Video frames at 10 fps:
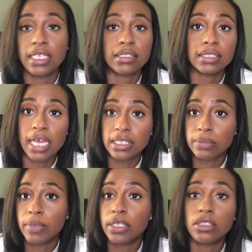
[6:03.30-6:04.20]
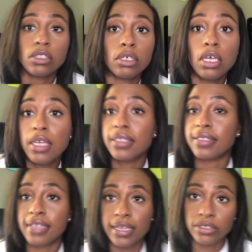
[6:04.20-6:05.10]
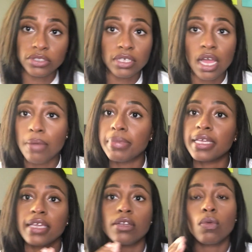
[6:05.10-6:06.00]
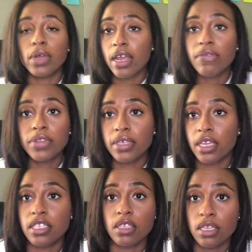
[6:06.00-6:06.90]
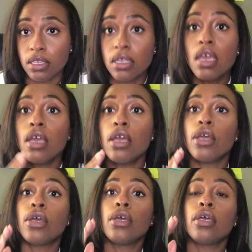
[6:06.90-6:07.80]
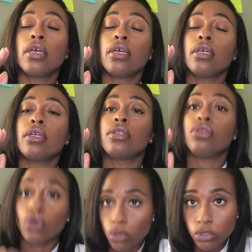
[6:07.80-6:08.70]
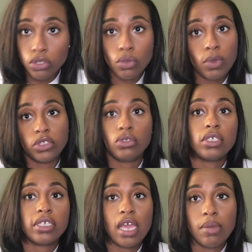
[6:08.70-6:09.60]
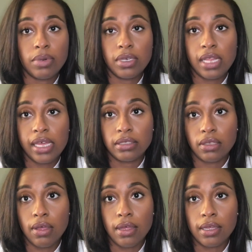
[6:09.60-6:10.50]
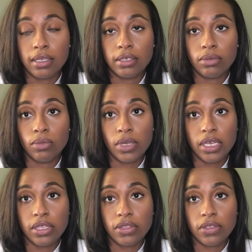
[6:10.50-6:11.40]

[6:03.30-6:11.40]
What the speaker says: It's last minute. The signers are complicated. Whatever the case is, those are the ones you can capitalize on with